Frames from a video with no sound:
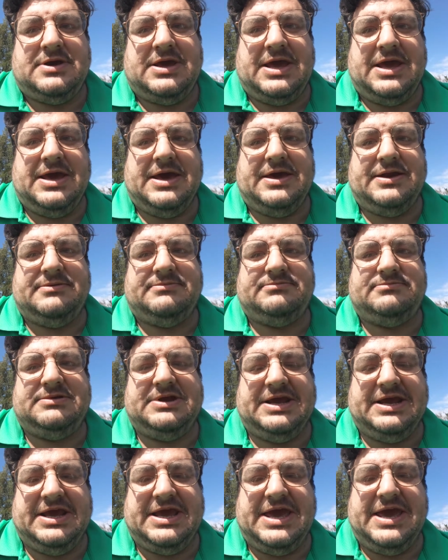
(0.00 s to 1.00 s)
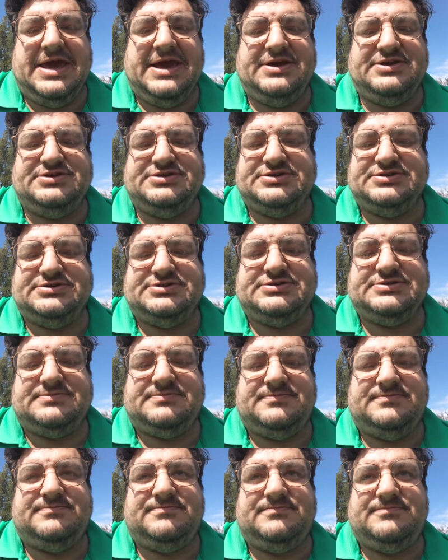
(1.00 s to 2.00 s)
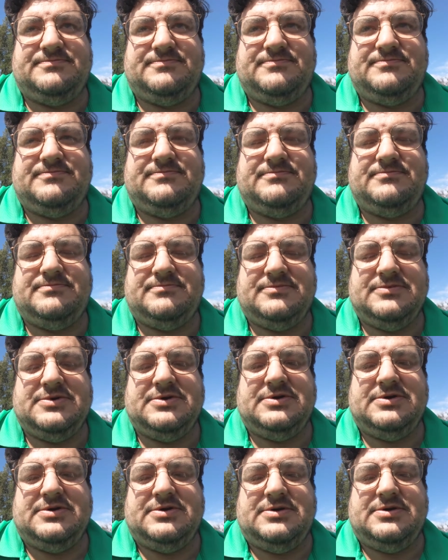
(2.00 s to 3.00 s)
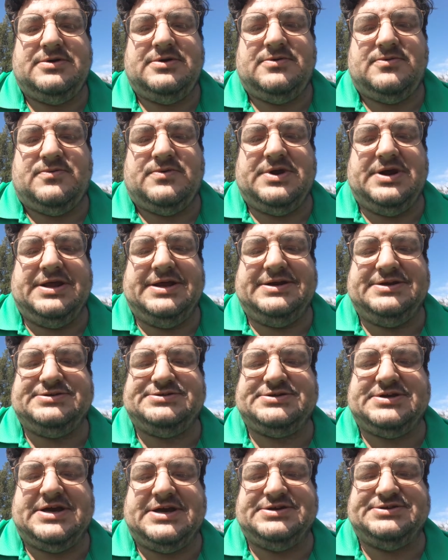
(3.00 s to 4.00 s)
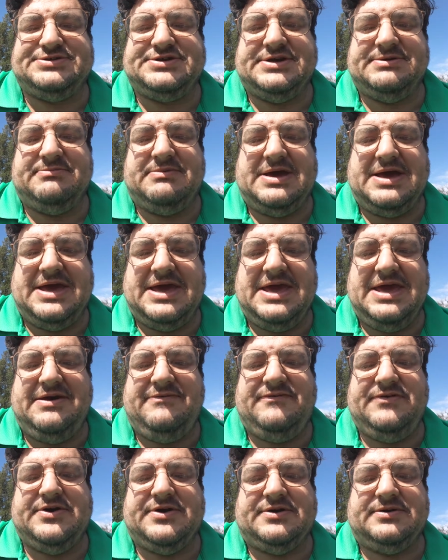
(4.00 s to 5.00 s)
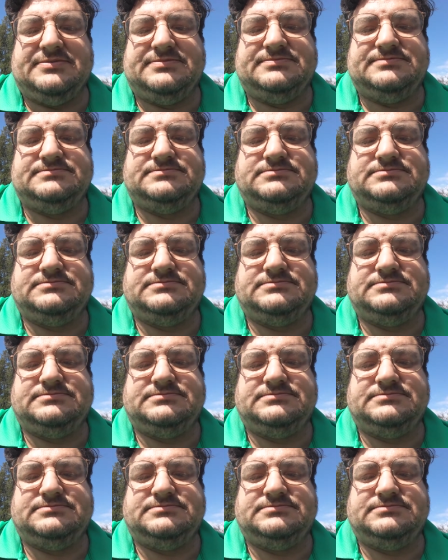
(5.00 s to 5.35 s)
and engage in some really disgusting behavior,